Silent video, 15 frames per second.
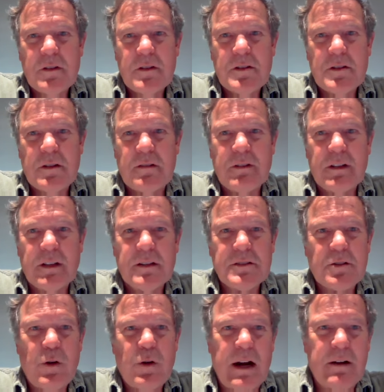serving as
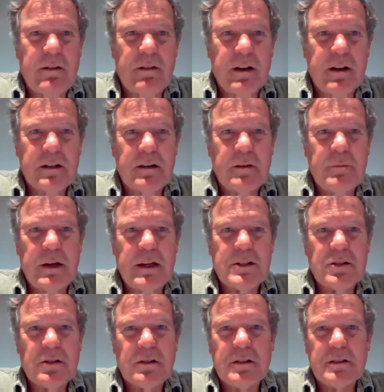choir director at my
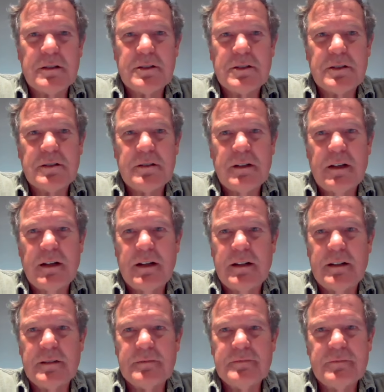church,
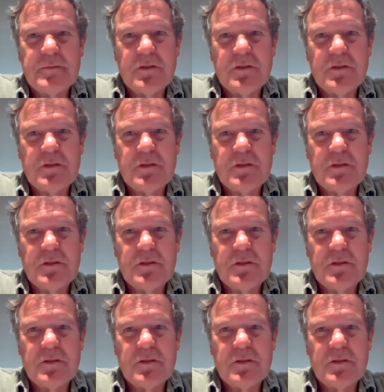uh,